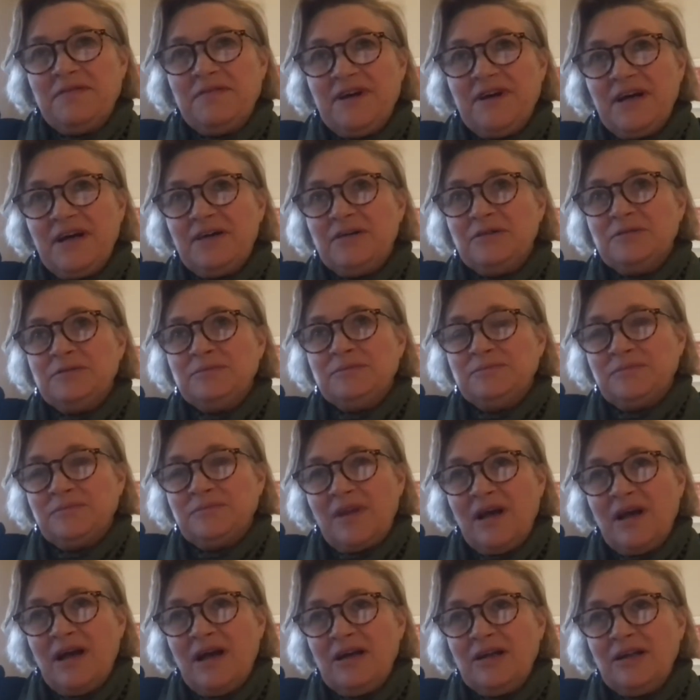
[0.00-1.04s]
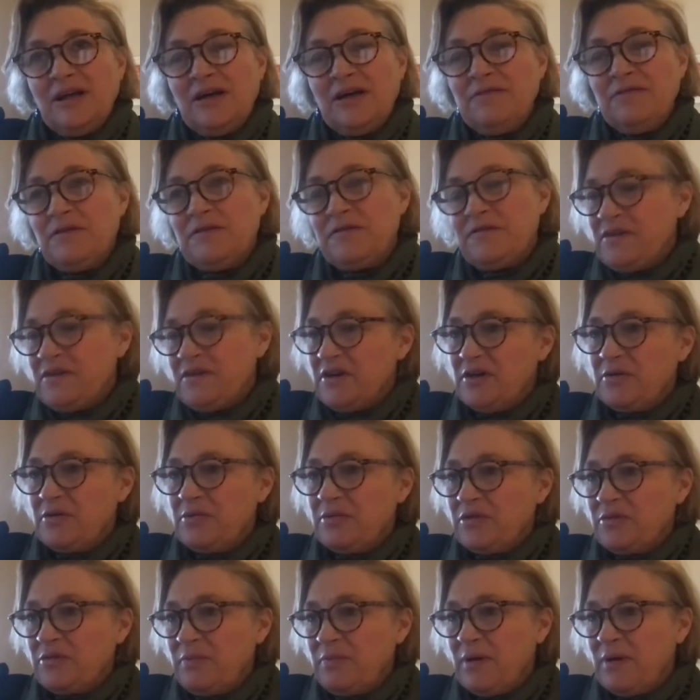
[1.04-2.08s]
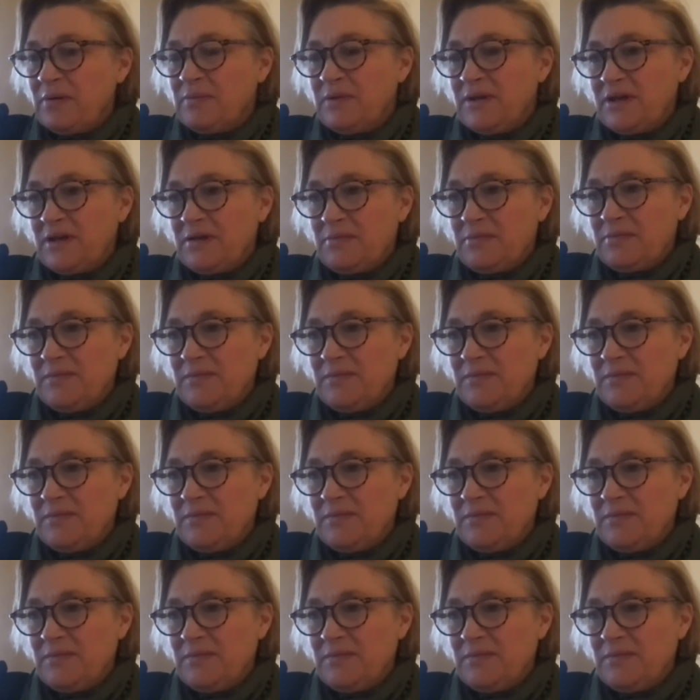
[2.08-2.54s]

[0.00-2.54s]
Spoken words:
our love affair with public